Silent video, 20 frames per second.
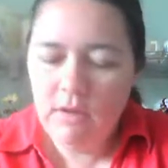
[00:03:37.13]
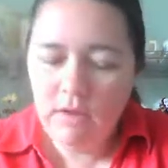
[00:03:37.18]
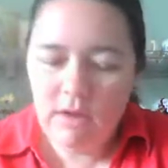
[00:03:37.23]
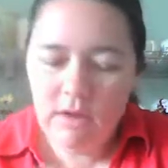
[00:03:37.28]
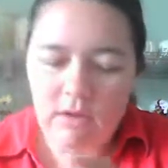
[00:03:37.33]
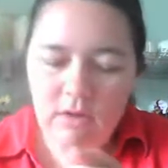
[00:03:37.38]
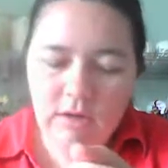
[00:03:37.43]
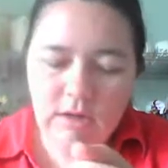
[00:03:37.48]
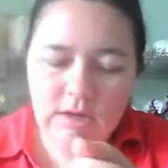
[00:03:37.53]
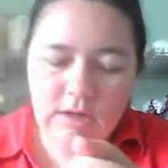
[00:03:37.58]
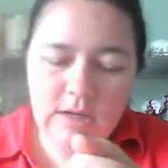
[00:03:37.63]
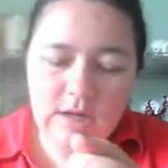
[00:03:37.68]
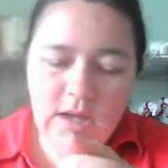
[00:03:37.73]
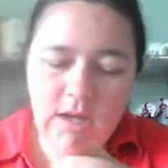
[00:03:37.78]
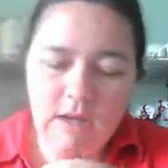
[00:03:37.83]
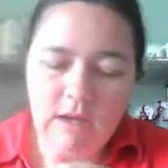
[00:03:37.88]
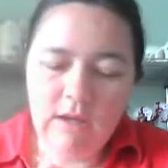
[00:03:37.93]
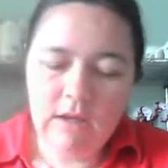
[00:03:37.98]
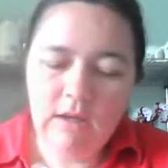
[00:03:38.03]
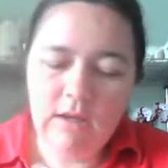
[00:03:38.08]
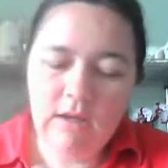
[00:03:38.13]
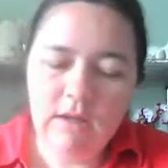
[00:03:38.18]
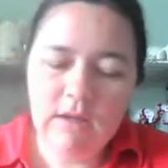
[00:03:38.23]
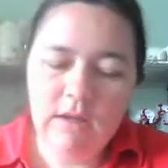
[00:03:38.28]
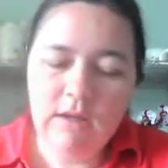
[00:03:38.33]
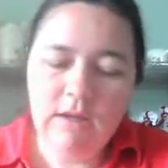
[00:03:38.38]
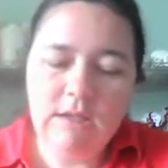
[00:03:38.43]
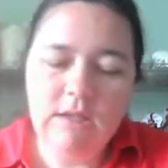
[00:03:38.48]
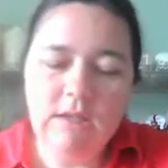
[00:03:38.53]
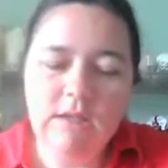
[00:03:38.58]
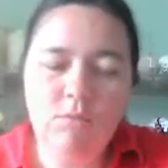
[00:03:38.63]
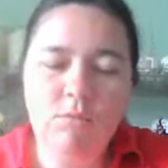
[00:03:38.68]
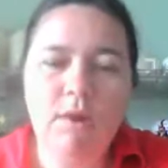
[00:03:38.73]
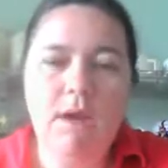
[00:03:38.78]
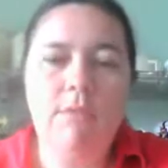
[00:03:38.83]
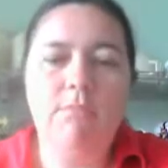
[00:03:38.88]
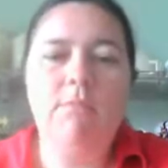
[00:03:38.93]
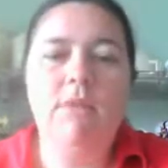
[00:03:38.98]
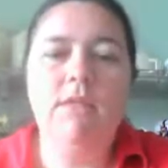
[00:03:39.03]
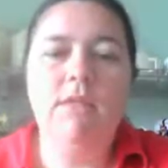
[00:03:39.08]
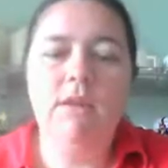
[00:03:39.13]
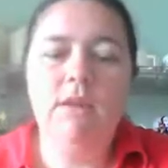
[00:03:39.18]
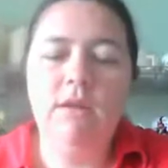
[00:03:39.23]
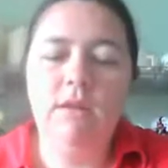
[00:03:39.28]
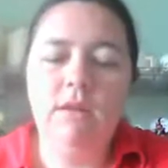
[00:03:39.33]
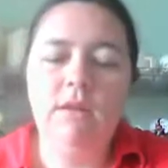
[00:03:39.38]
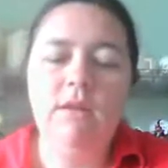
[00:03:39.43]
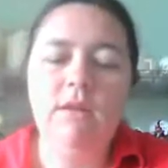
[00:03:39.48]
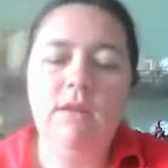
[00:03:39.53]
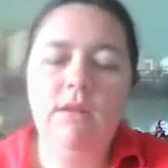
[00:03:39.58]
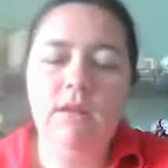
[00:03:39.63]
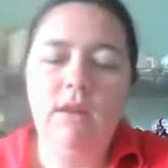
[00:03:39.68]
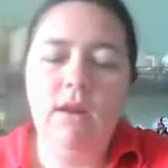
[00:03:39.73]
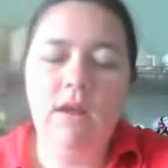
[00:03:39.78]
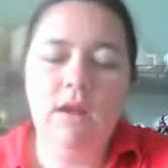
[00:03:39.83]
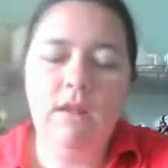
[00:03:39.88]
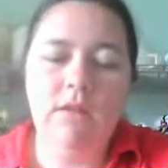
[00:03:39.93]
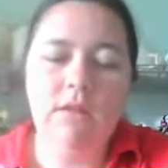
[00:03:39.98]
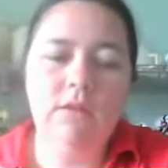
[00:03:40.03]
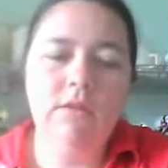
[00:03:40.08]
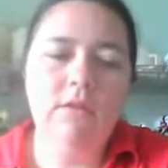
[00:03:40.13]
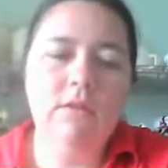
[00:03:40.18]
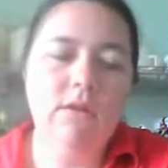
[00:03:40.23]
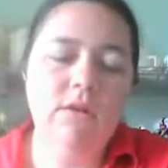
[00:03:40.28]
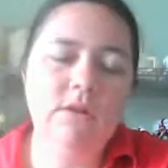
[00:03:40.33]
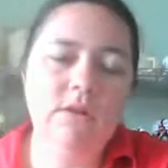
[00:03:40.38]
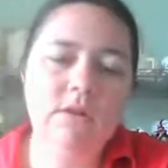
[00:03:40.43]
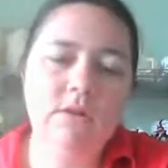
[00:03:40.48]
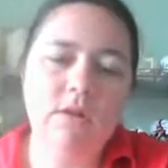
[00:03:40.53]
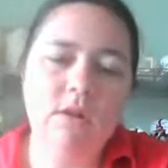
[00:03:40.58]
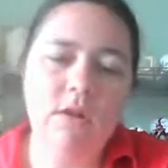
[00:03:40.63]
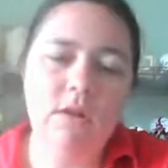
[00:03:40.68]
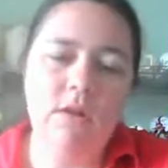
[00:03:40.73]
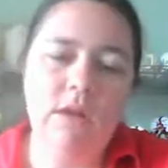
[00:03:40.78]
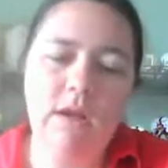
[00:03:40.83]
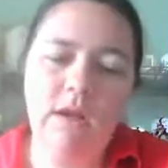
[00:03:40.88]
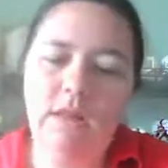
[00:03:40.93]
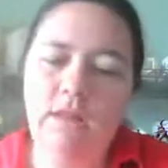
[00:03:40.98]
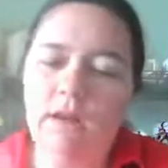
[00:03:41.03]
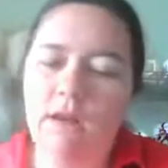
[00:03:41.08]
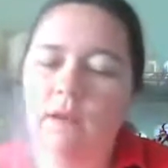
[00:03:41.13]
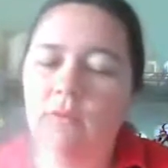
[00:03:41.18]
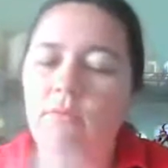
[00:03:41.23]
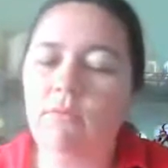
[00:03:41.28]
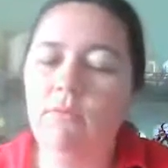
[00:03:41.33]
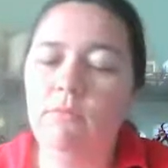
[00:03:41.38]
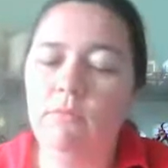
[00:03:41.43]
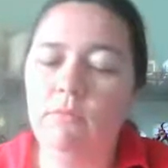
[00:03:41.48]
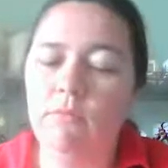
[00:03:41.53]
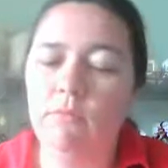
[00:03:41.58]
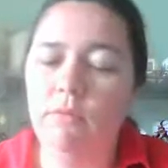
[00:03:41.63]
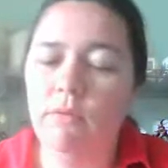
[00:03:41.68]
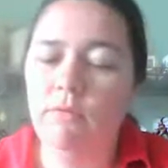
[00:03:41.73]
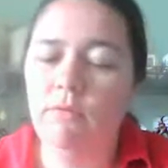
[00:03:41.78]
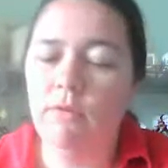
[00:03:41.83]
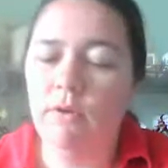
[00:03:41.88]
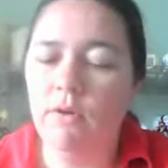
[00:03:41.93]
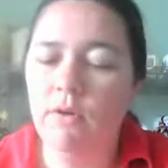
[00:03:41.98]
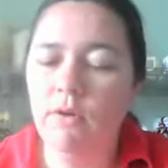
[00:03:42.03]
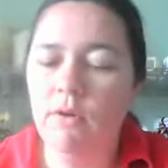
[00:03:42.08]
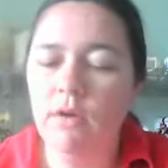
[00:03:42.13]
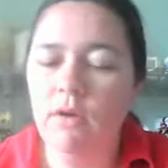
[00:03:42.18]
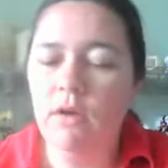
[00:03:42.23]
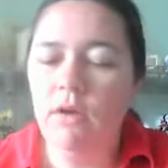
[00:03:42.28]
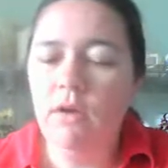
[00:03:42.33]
I'm going to take, this is the wrap method that I also saw online that I prefer.